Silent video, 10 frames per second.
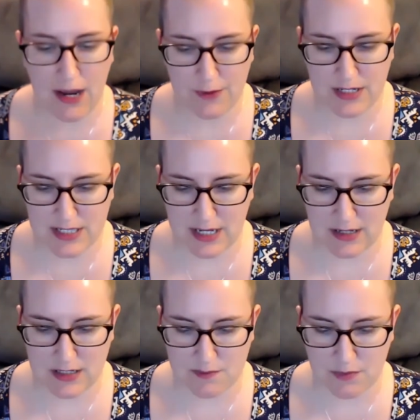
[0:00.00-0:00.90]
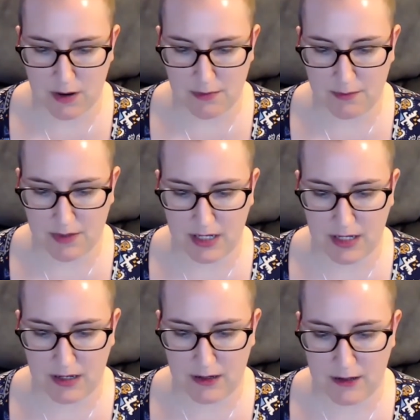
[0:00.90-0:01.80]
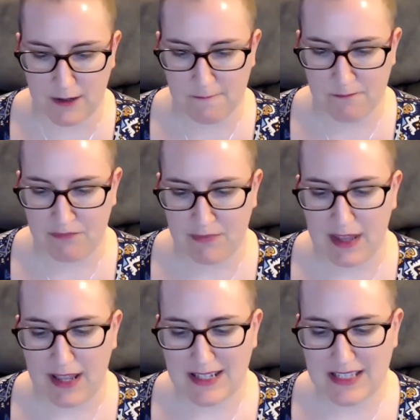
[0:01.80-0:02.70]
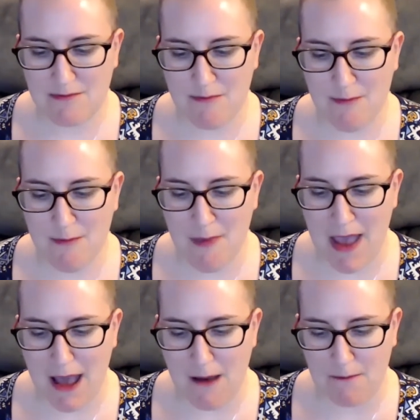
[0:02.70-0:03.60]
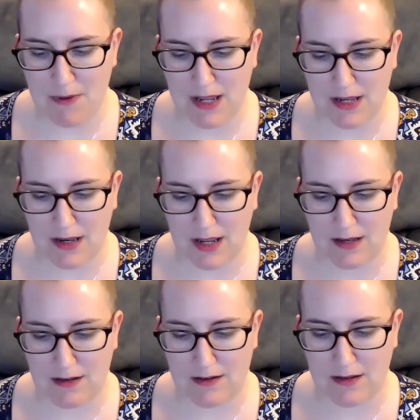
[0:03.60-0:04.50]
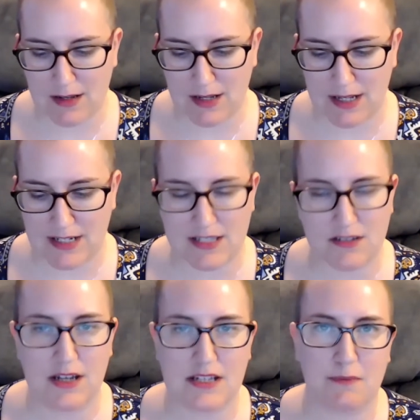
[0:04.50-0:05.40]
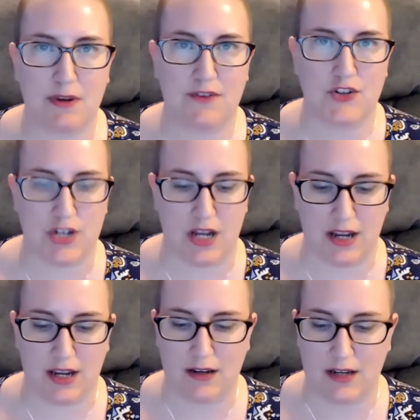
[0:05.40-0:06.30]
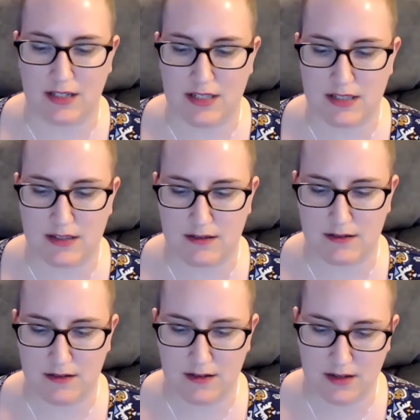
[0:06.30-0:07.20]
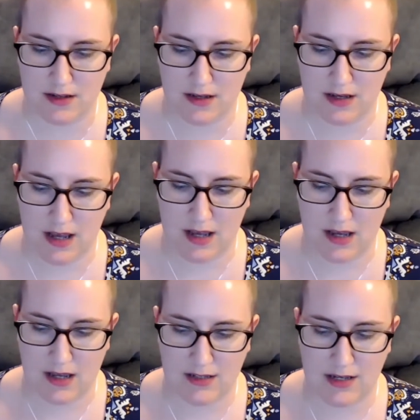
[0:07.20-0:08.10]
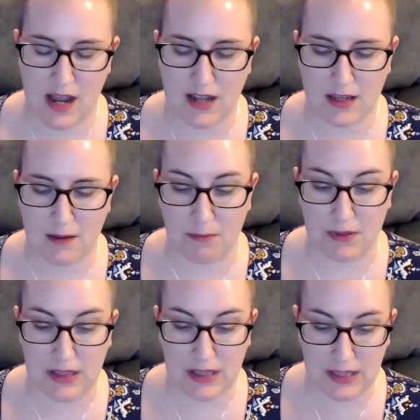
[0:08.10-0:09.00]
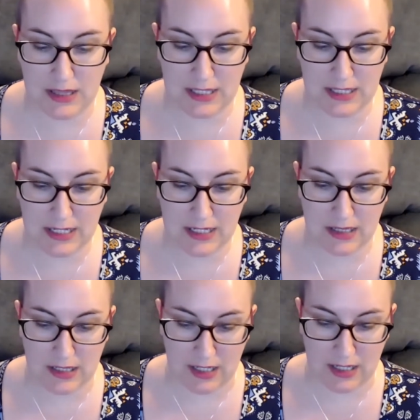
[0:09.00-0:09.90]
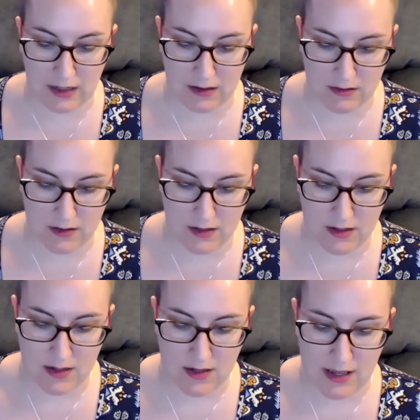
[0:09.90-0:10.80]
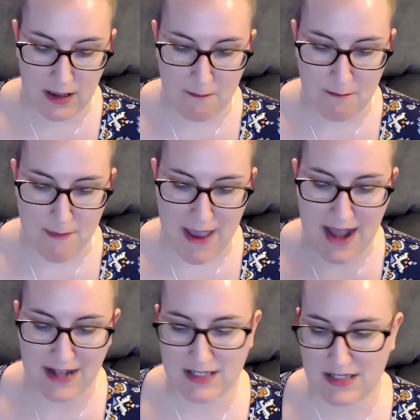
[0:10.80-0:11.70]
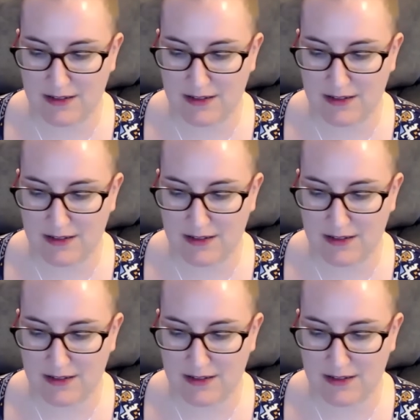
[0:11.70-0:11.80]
would say it's probably, it's matte, but it still has a bit of a shine. It's not completely matte,